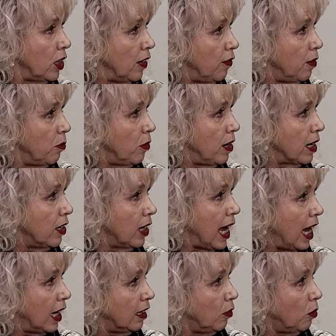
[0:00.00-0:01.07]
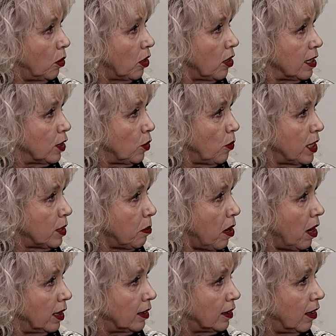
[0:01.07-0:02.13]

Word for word: you give them, you can organise the respite